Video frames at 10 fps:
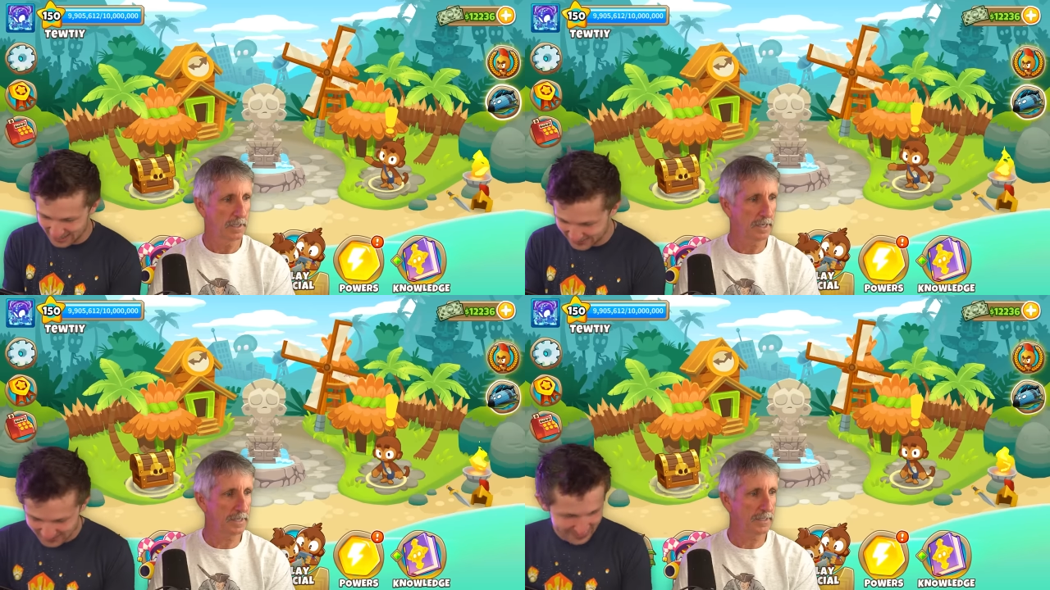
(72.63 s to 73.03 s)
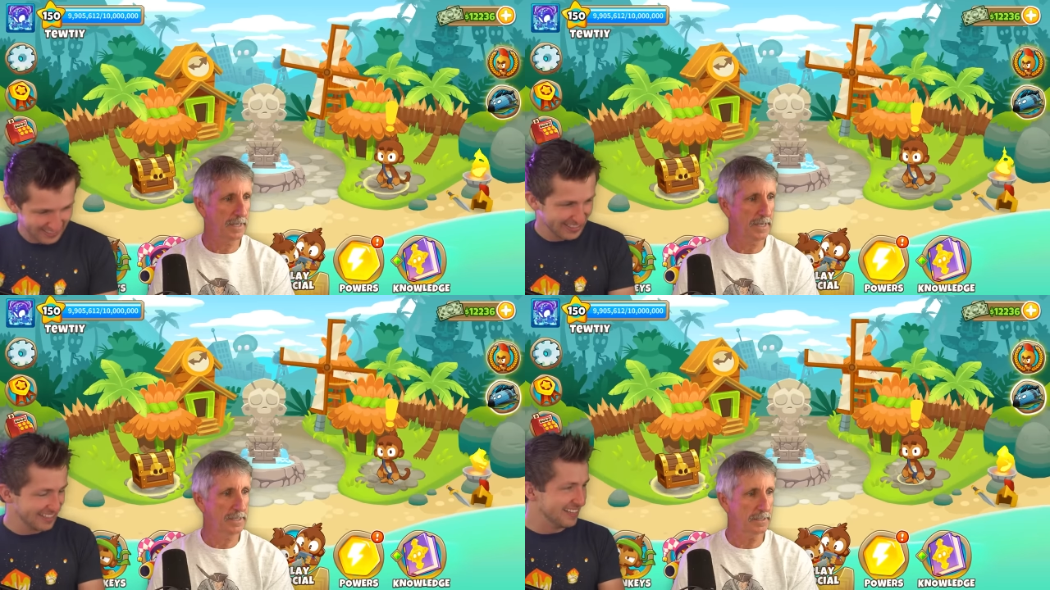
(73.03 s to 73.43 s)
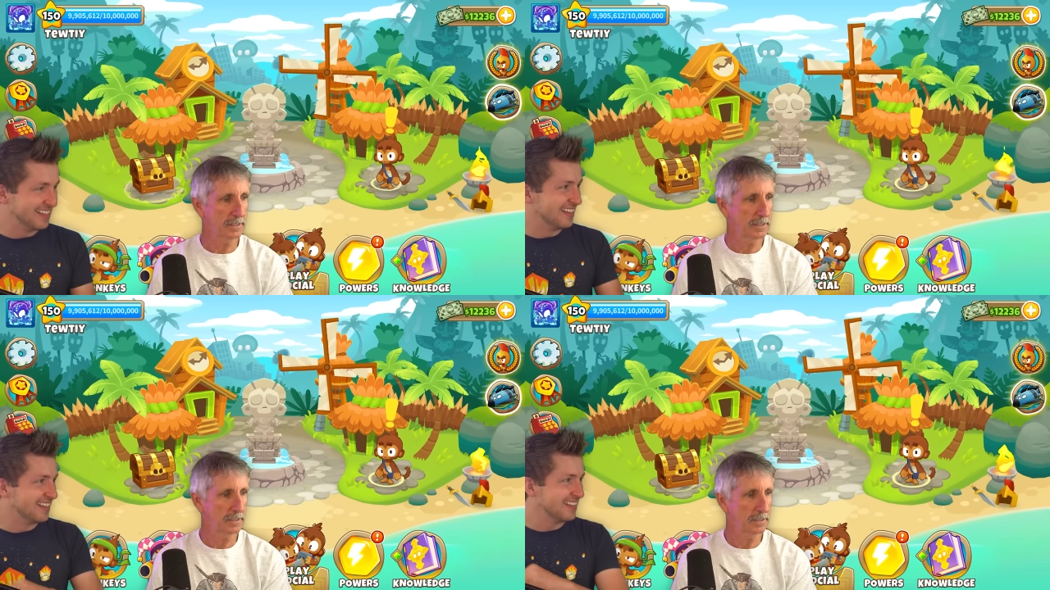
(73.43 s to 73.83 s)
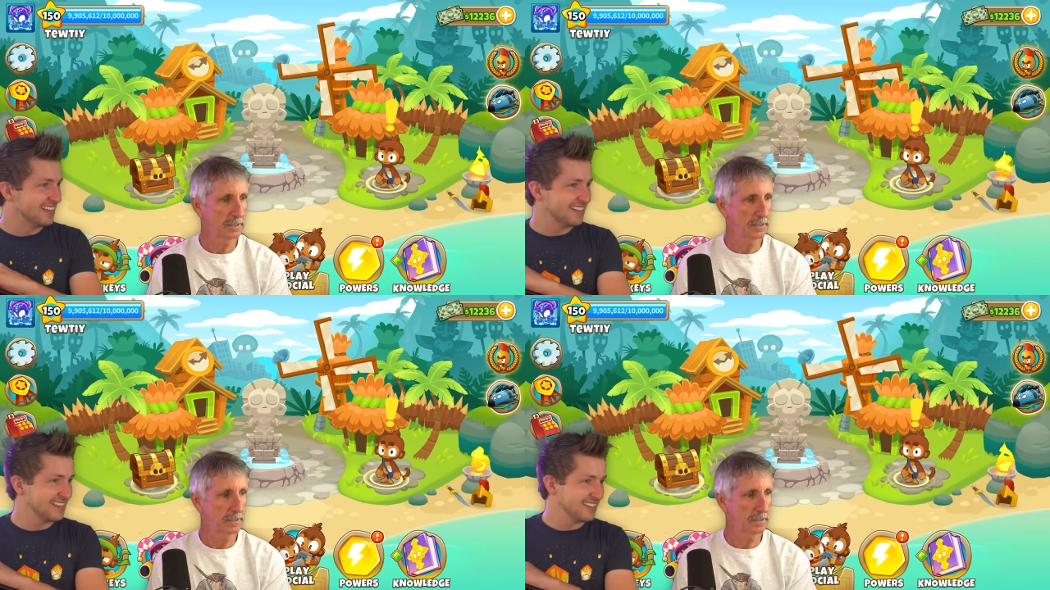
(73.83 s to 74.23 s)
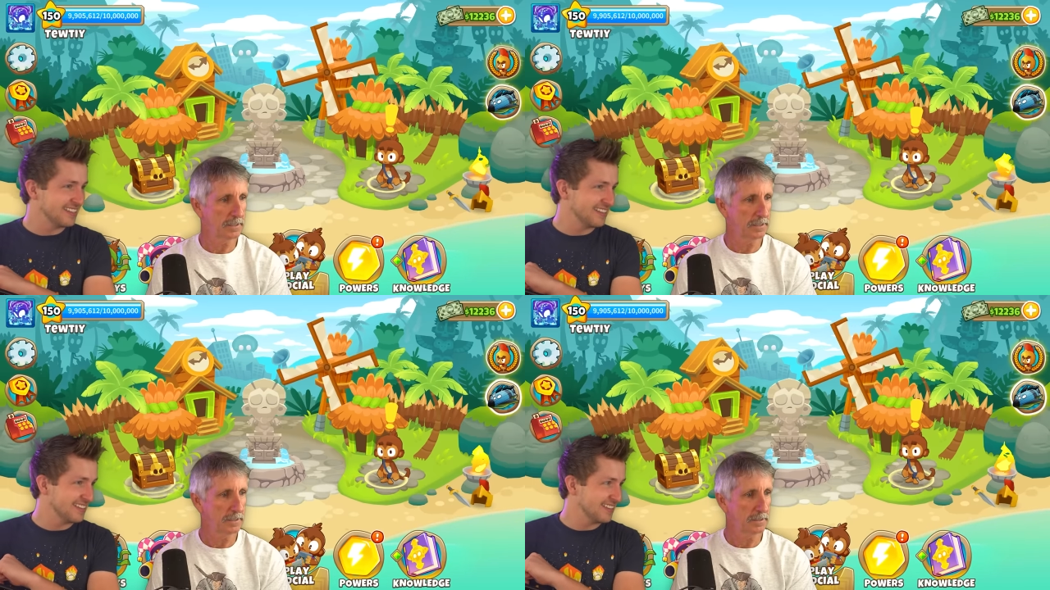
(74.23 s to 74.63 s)
Speaker 1: Hey, hey,
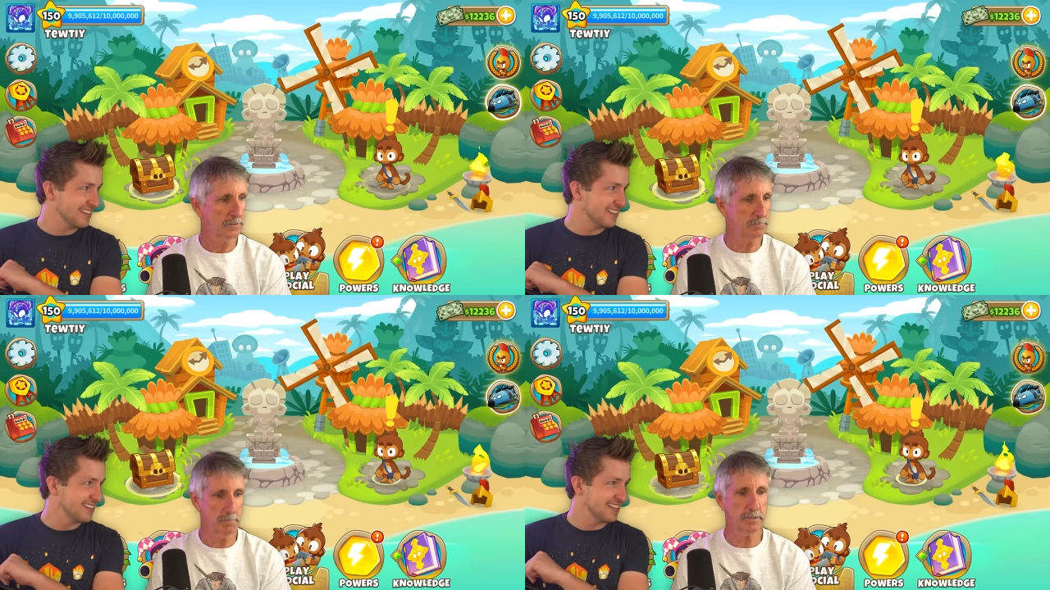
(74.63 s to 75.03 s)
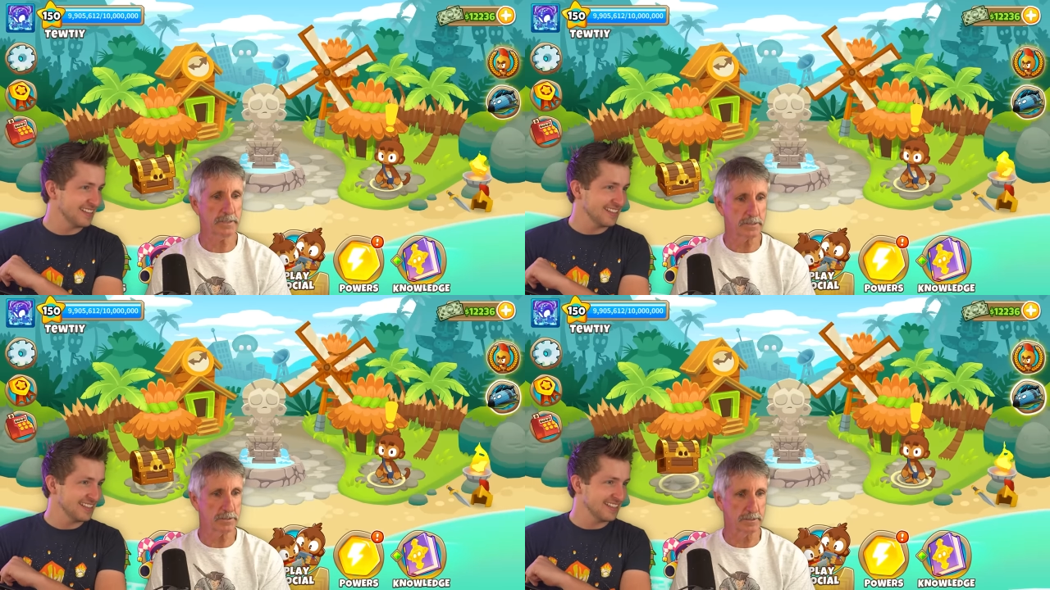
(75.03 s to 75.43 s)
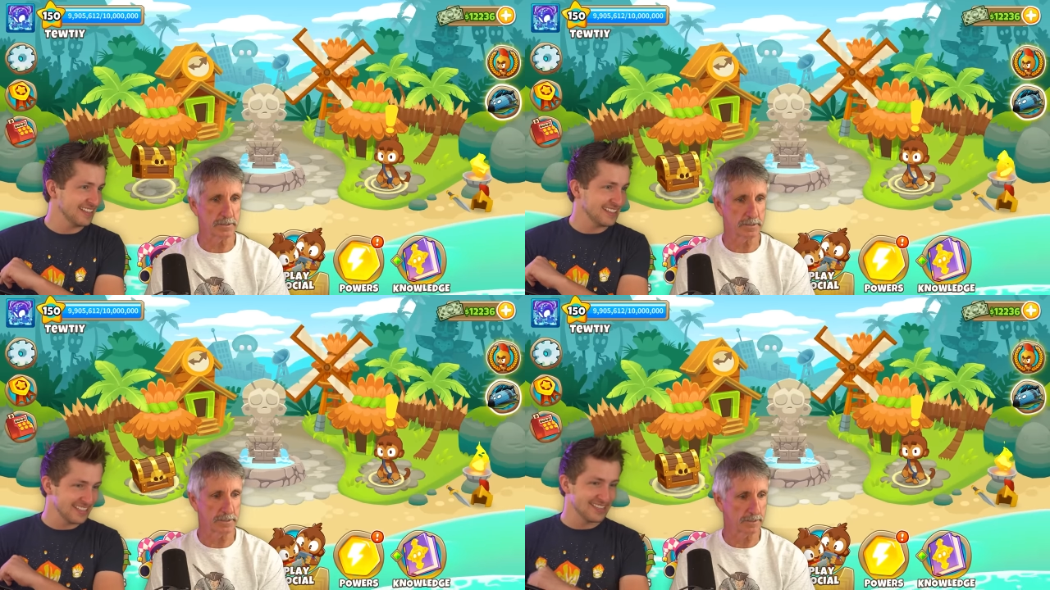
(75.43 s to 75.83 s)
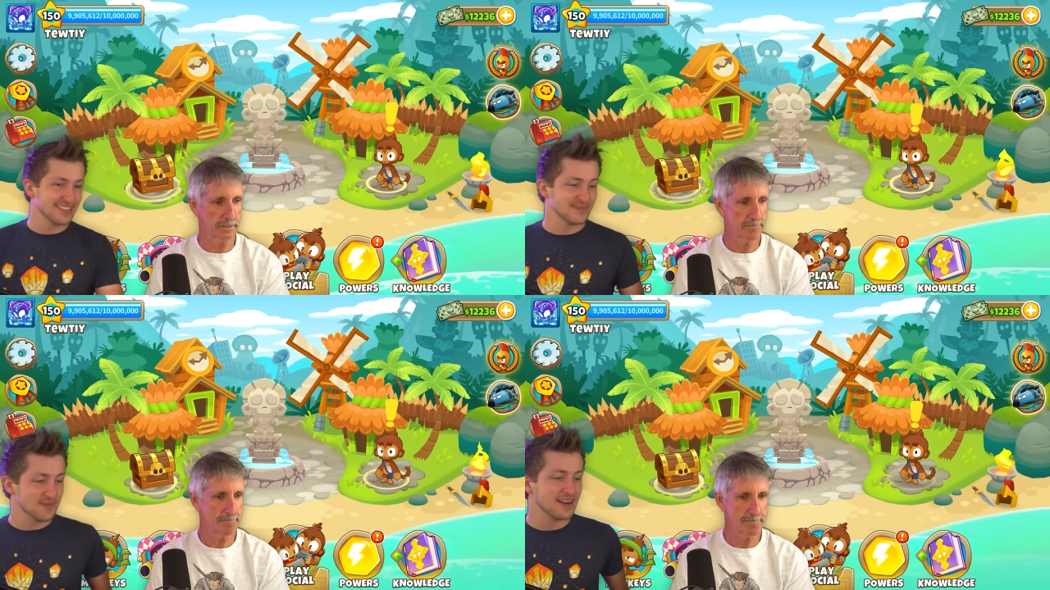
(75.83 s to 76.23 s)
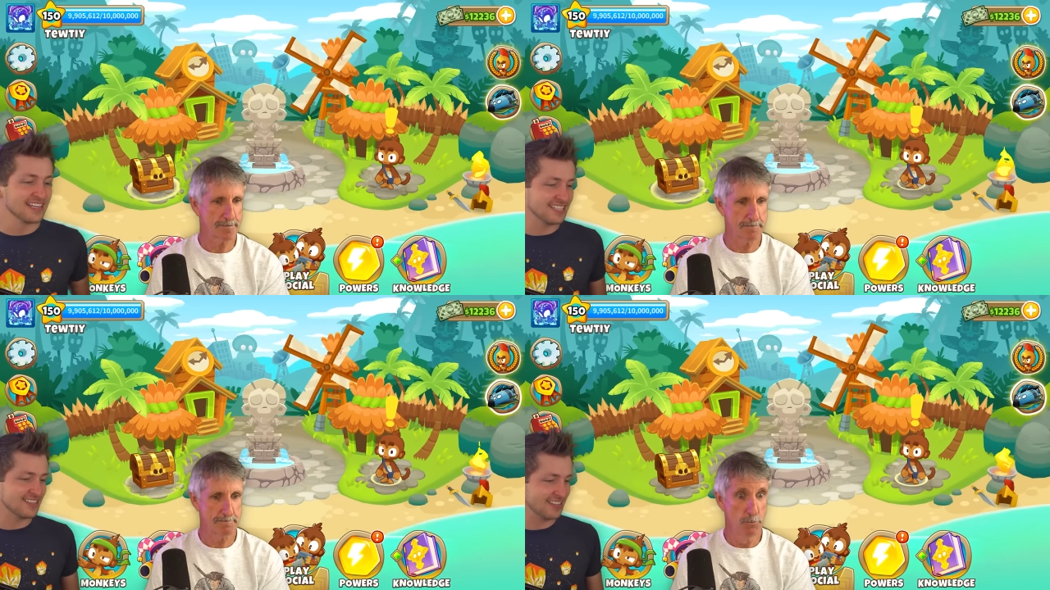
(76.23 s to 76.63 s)
there's monkeys on this thing. There's
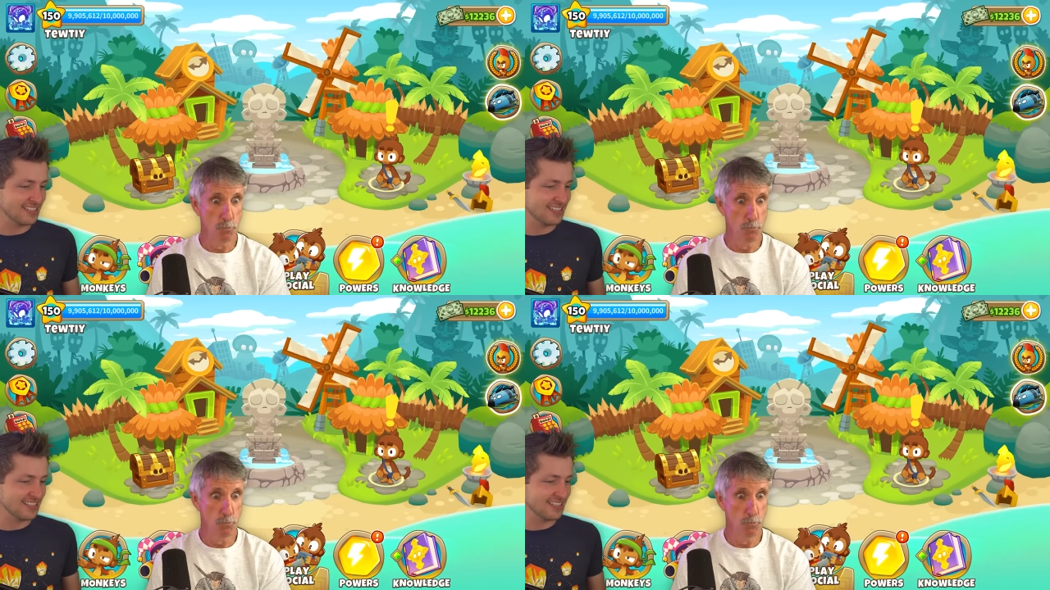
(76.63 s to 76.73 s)
monkeys on